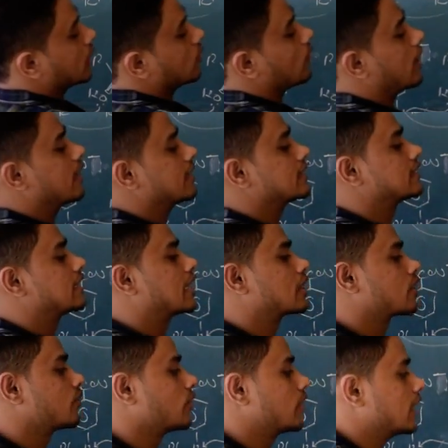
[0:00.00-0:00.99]
Why it is
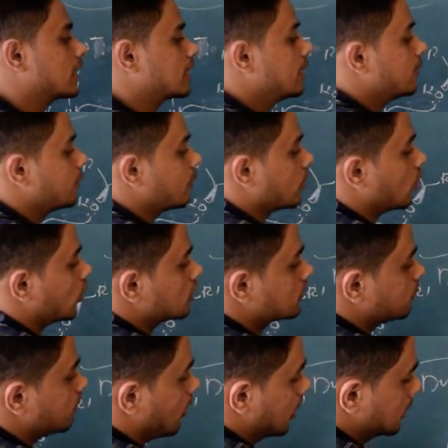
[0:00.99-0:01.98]
electrophilic? Because
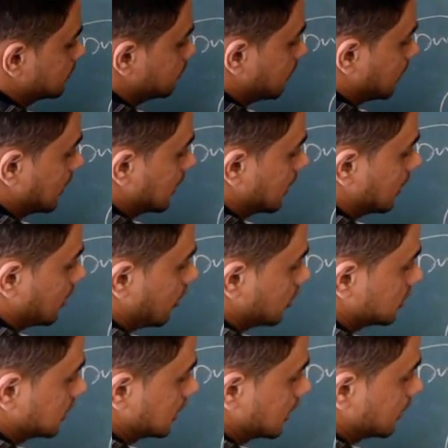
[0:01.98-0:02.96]
phosphor
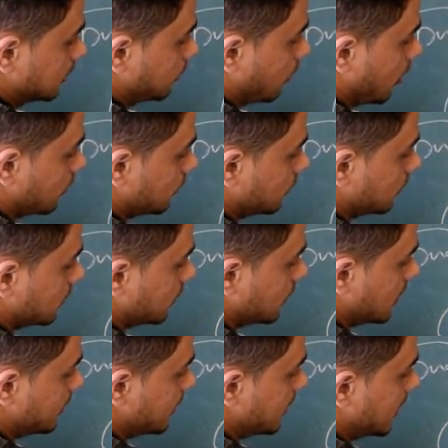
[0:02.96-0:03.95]
oxygen bond will
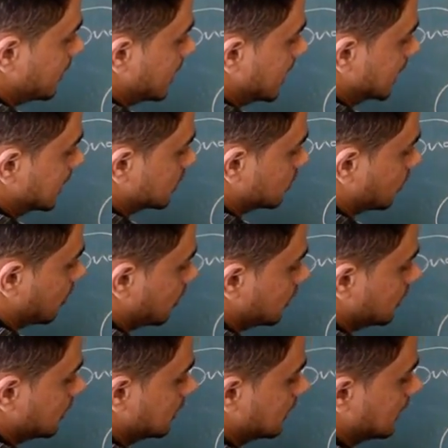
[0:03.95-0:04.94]
be very
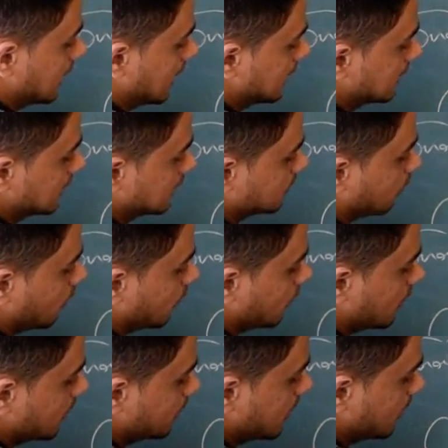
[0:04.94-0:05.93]
strong and this bond
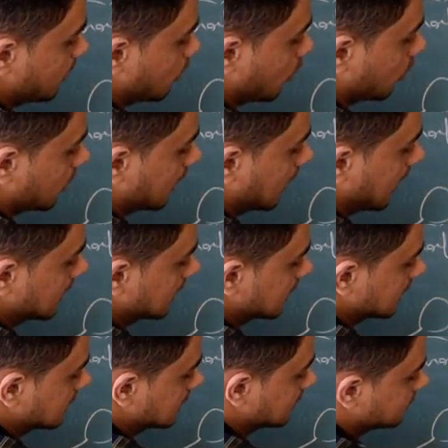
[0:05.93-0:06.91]
will be broken like
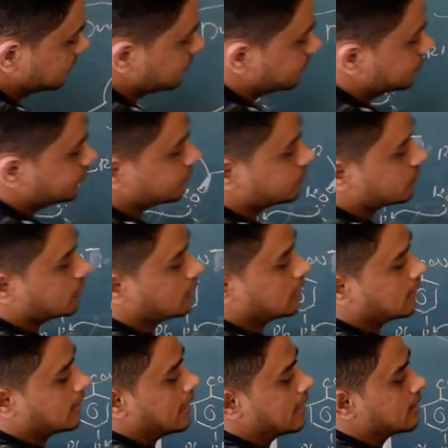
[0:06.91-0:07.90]
this,
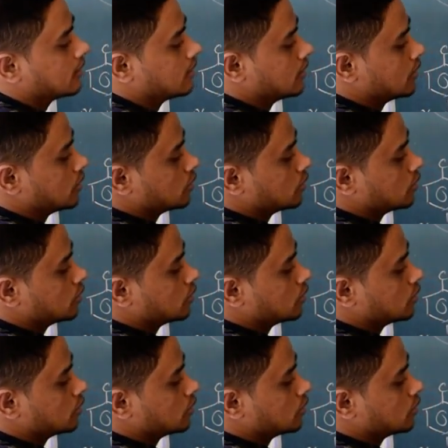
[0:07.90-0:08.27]
right?